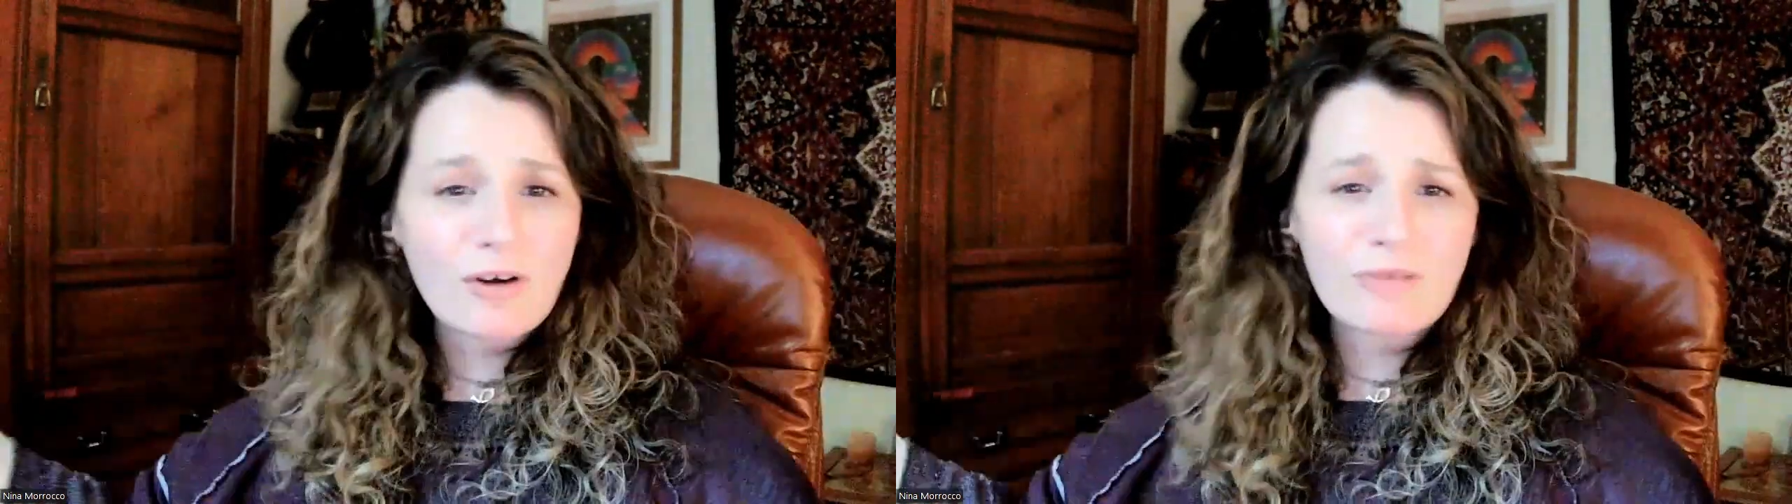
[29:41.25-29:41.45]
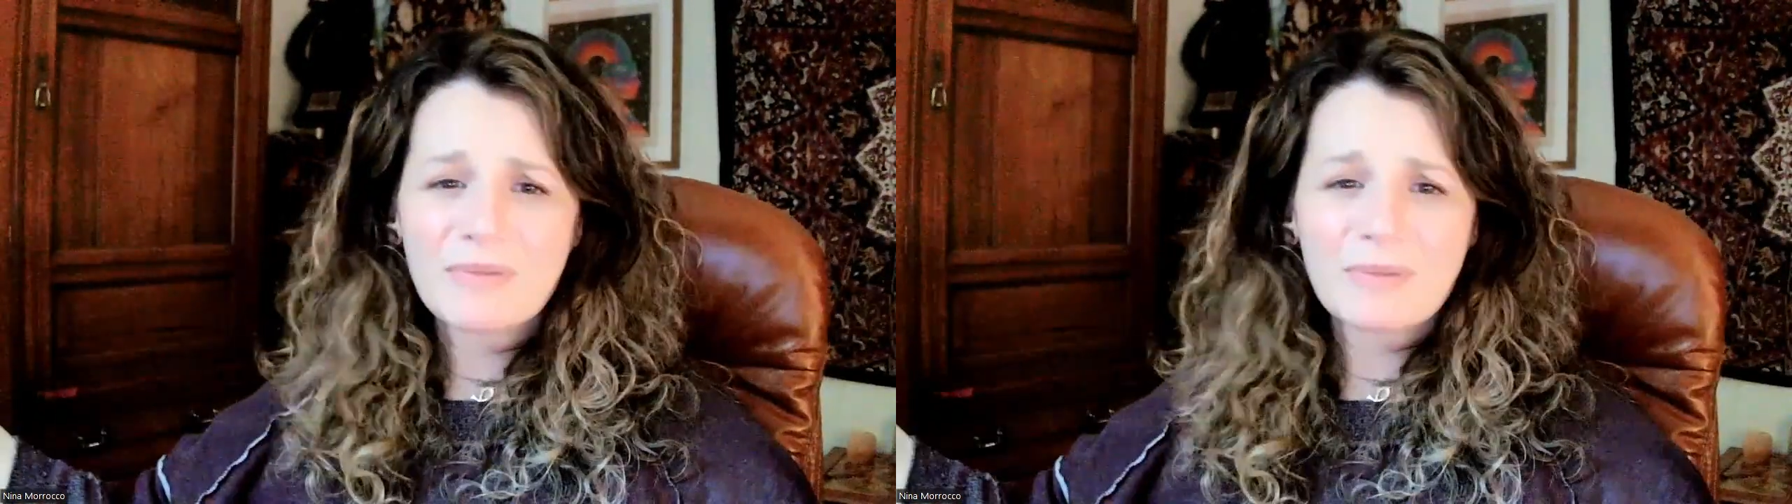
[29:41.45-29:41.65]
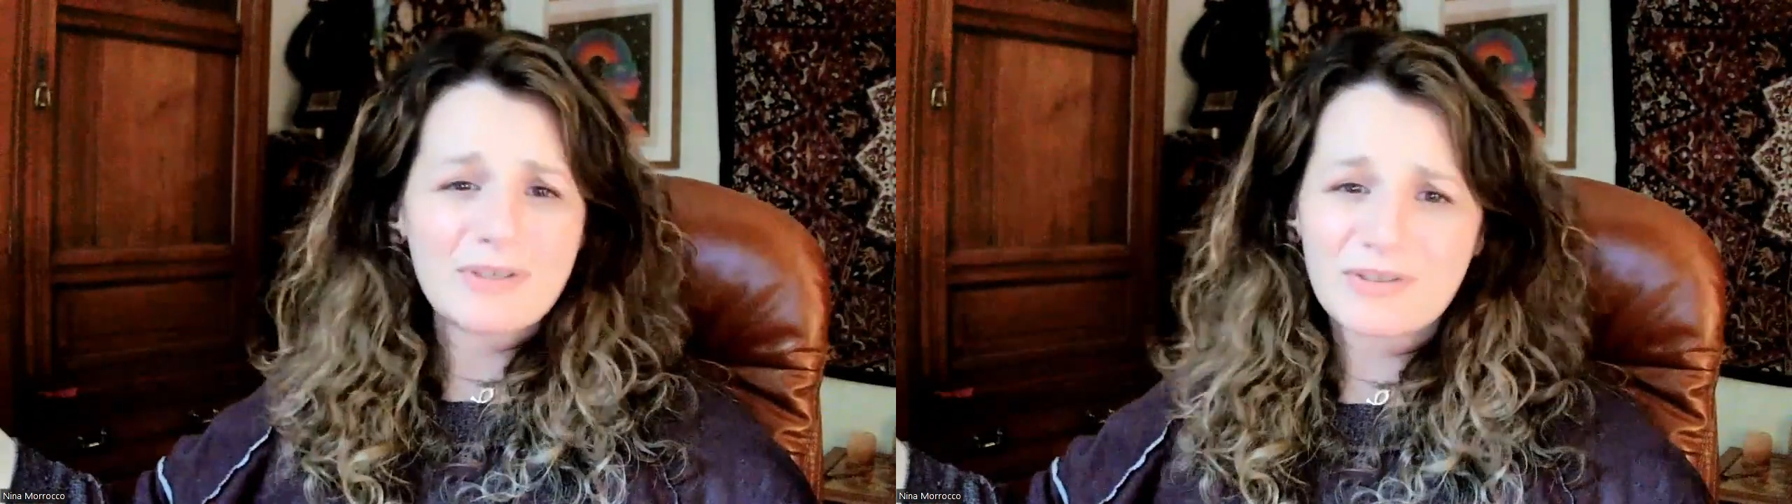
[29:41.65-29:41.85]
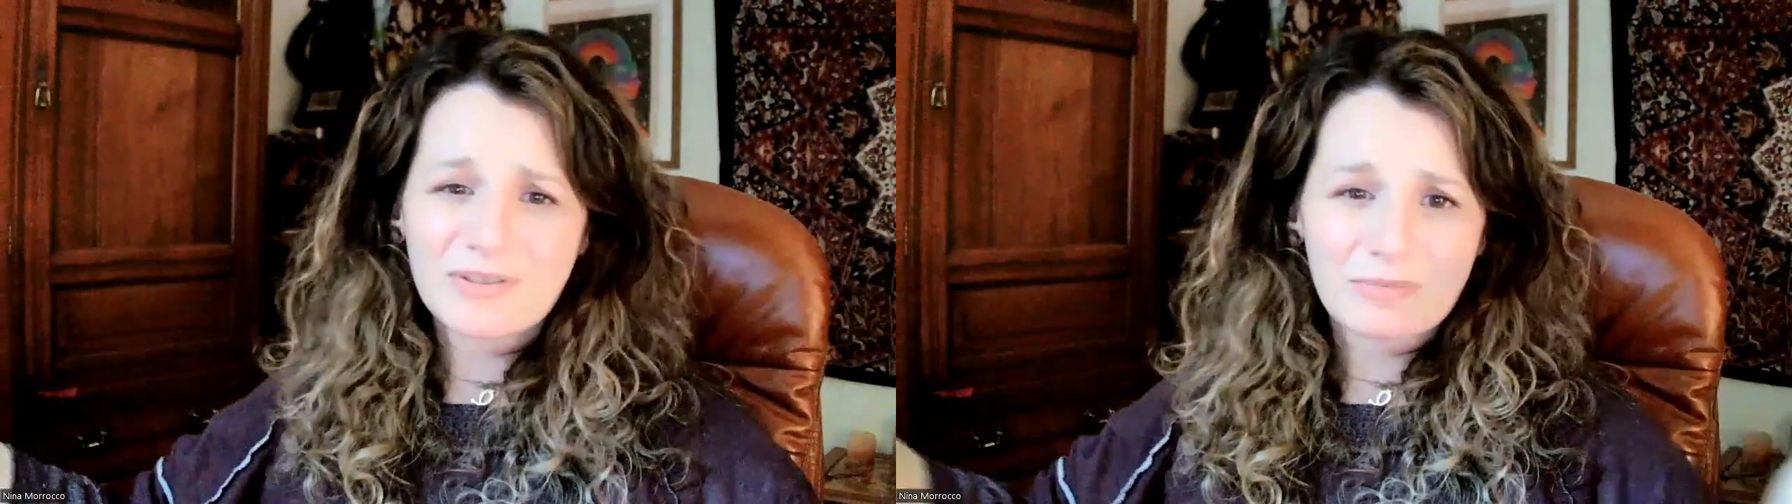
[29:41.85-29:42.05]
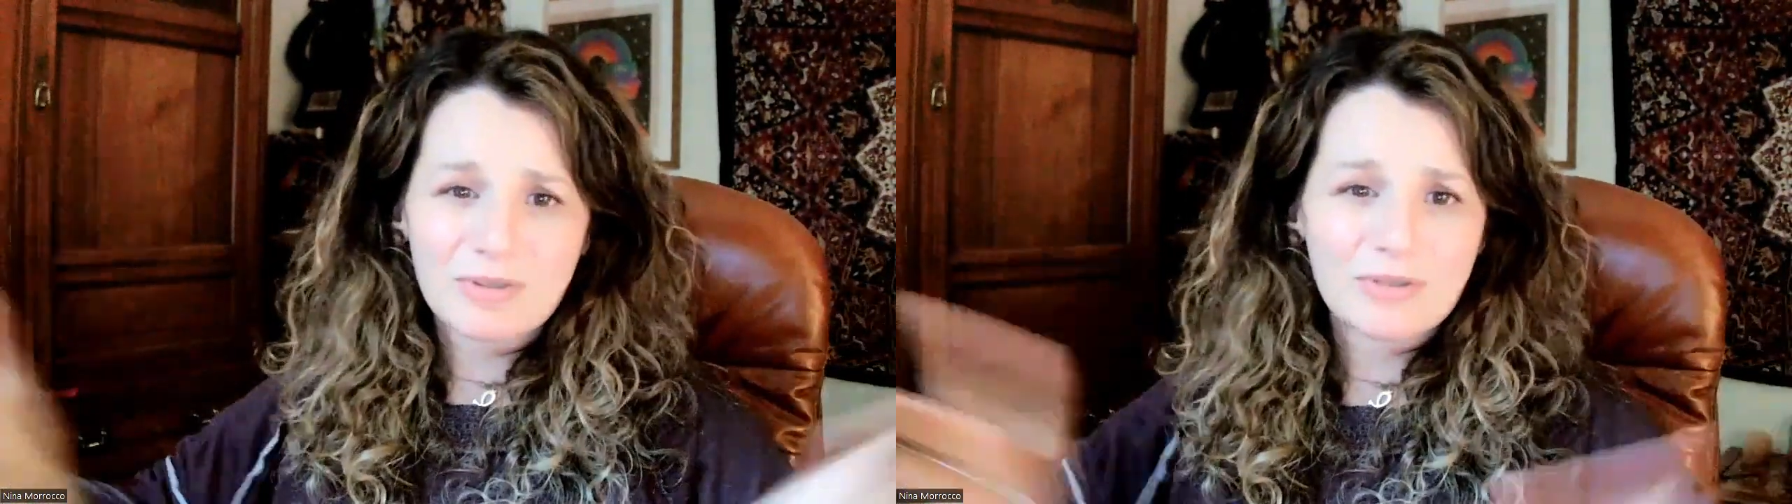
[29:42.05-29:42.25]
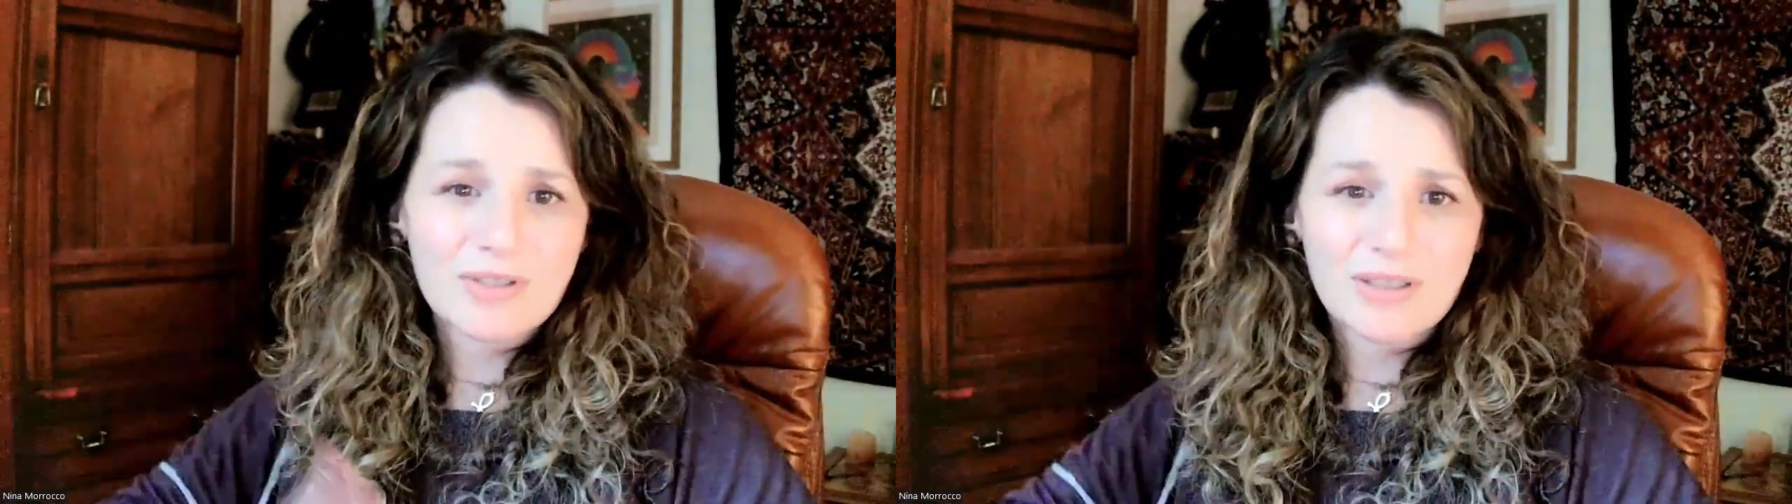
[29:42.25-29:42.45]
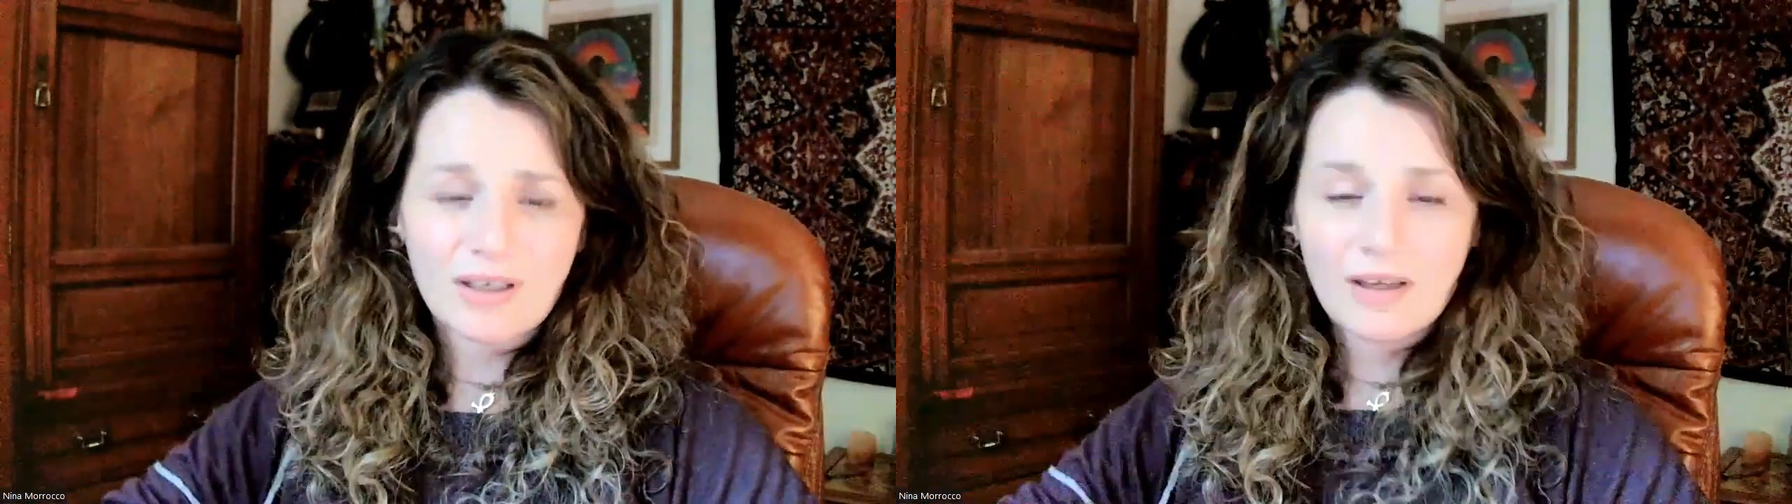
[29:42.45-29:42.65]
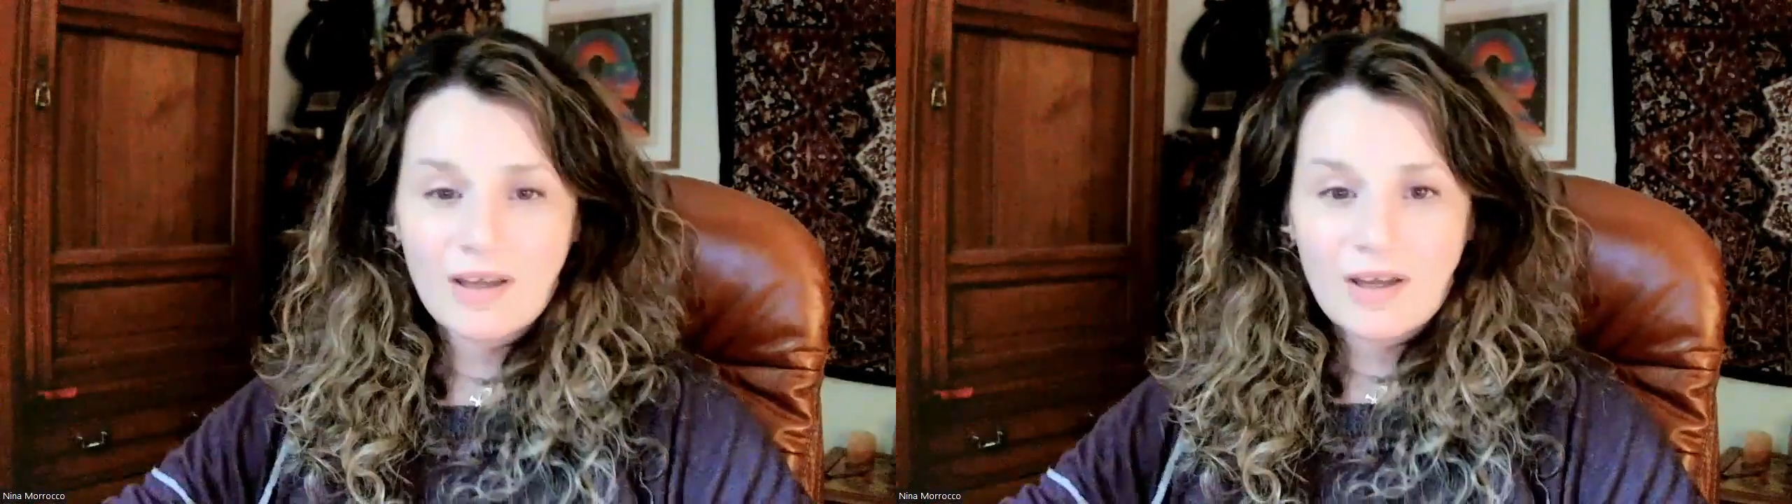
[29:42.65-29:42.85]
or maybe just some
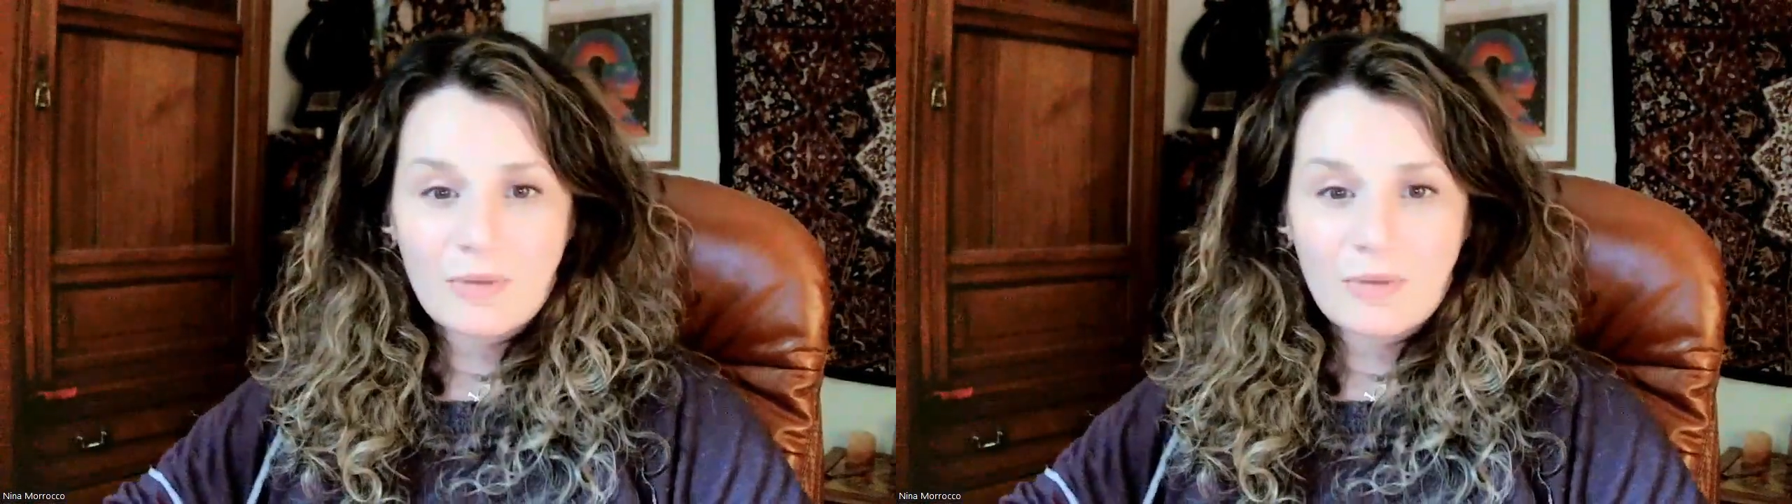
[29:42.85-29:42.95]
music,